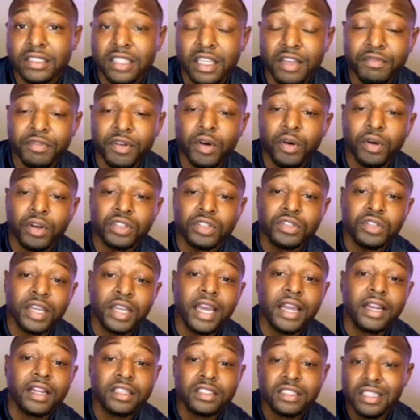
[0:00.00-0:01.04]
stay focused. You
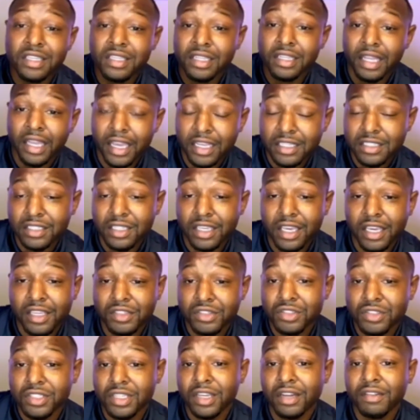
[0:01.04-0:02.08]
got to continue to educate
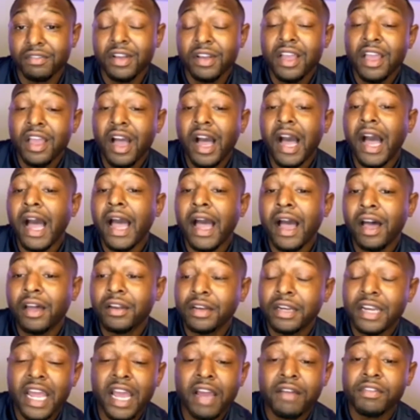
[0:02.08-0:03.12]
yourself on how
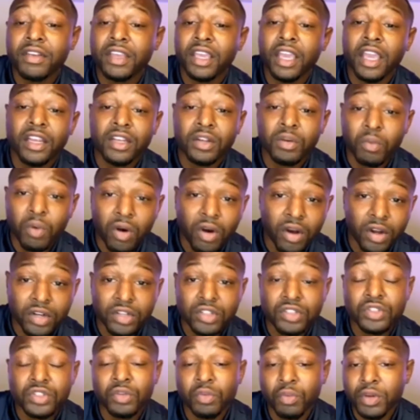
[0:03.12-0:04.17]
to navigate the
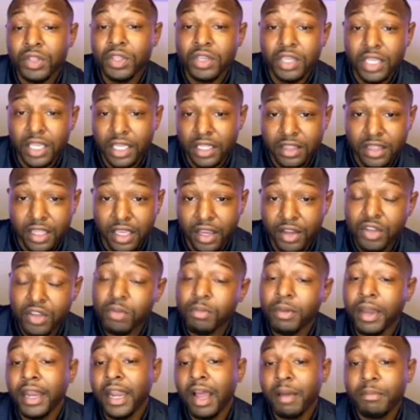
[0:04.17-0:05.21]
waters when you get there. You
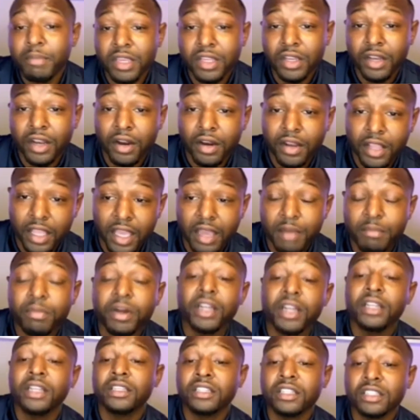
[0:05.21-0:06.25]
may not be there yet,
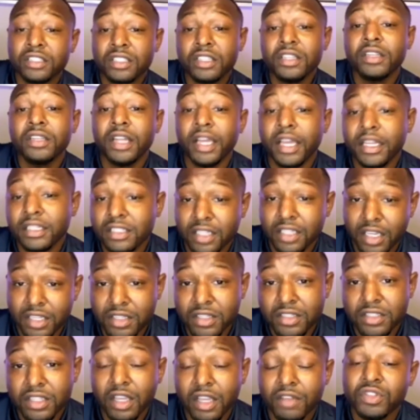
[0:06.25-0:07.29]
but continue to educate
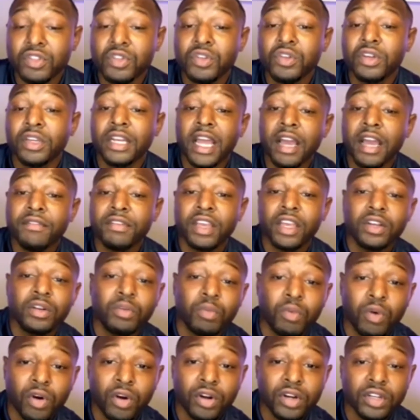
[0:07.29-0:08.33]
yourself so you can navigate the
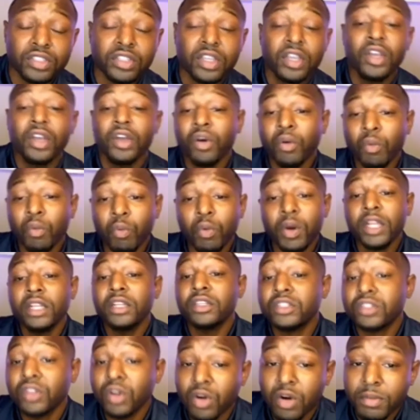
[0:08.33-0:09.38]
waters when the
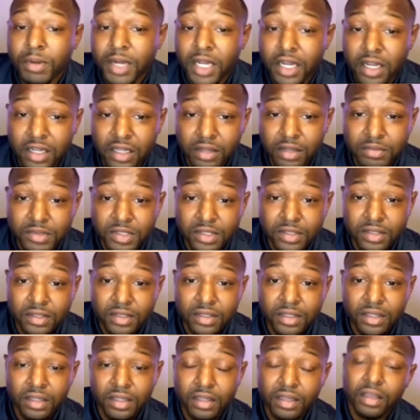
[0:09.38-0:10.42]
storm comes.
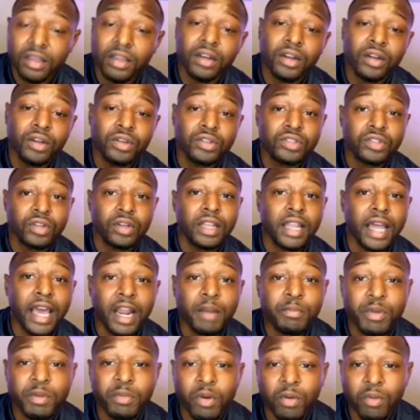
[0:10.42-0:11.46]
You know, so a lot
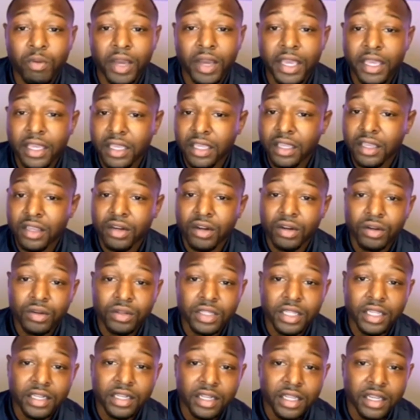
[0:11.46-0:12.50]
of people wait, you know,
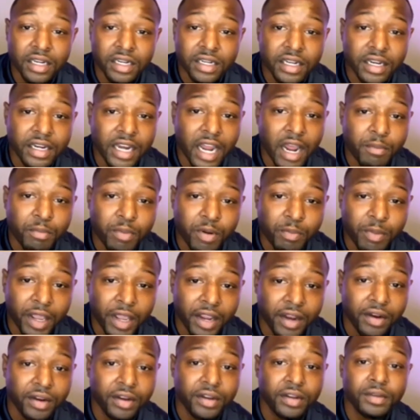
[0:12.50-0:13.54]
they're not
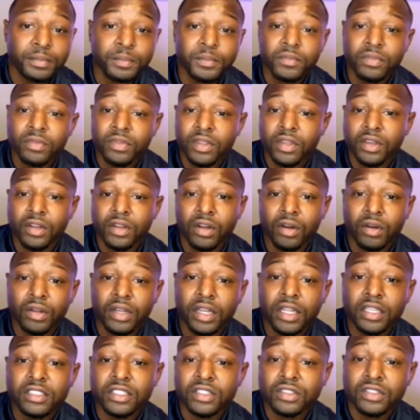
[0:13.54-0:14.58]
preparing, you know, and
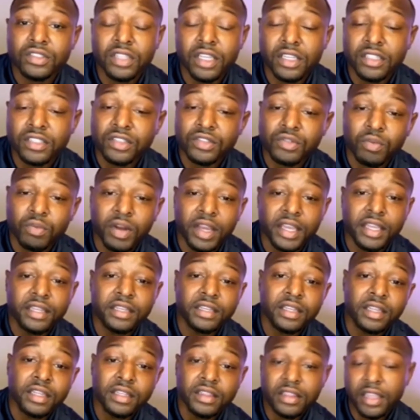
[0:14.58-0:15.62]
they're just
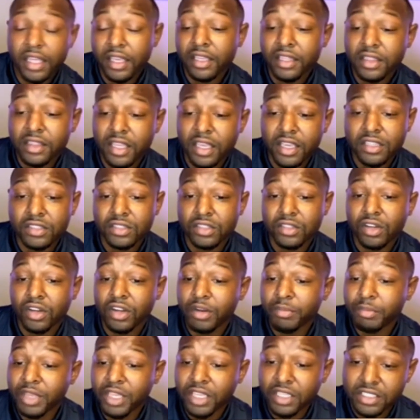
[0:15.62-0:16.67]
waiting, thinking things are going
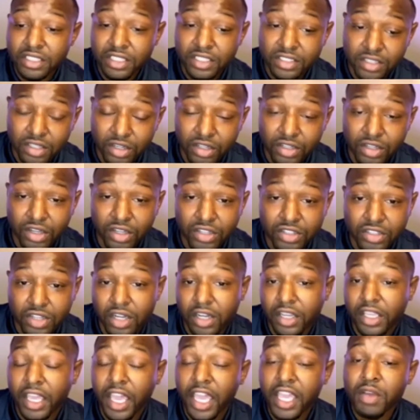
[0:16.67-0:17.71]
to be just
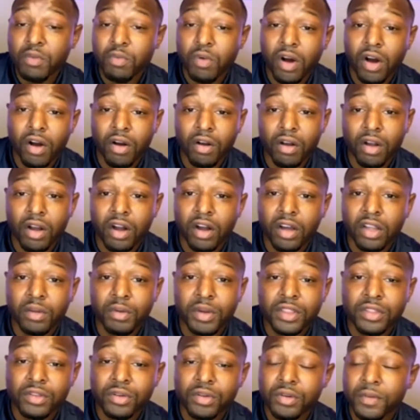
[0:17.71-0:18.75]
a cakewalk all the
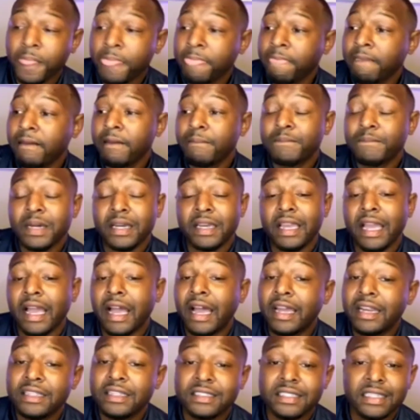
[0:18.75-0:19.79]
way through. But
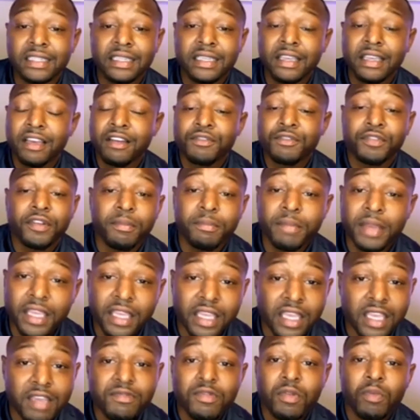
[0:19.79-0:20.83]
honestly, for me,
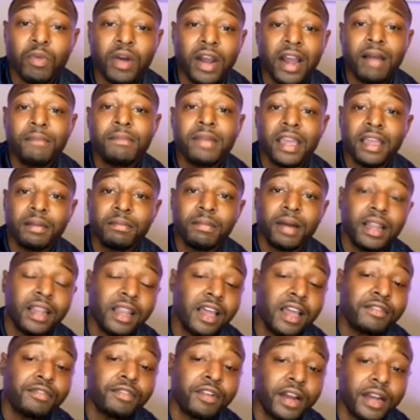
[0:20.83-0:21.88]
even where I'm at in my
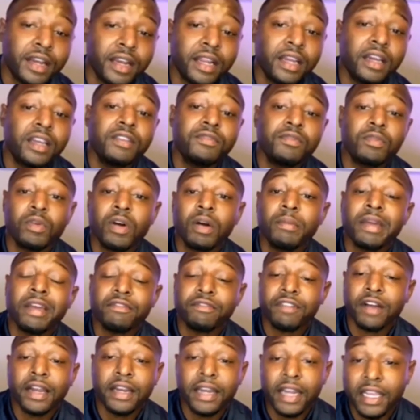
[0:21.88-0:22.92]
life right now, even where I'm at
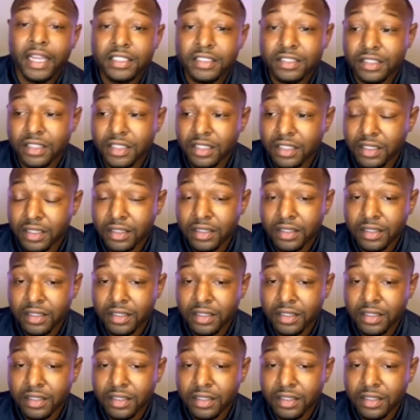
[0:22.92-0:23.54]
financially,